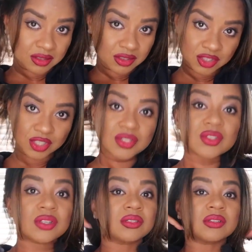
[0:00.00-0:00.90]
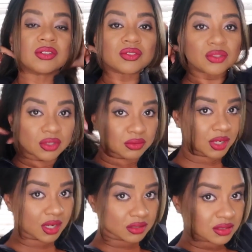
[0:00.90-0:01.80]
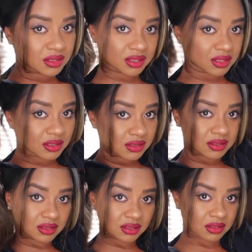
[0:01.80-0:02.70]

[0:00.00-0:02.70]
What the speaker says: just so there's no knots in it.